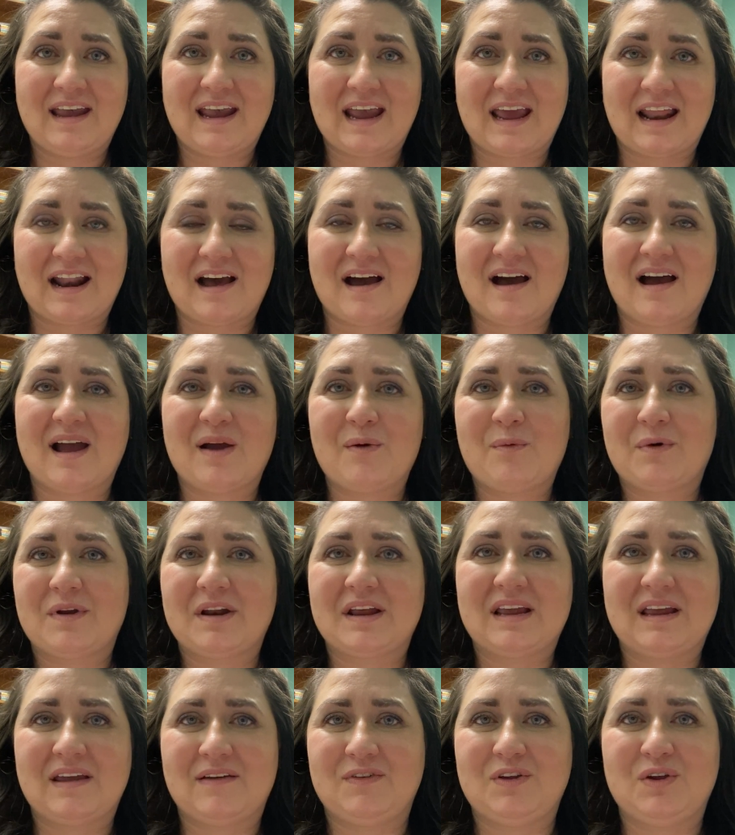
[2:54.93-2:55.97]
And I want
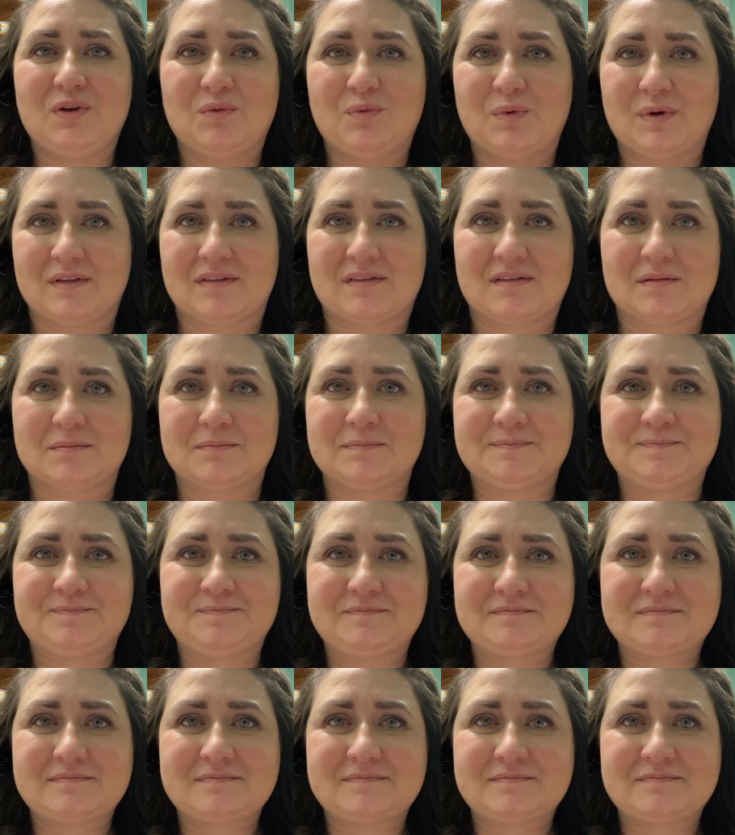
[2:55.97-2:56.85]
to give you wisdom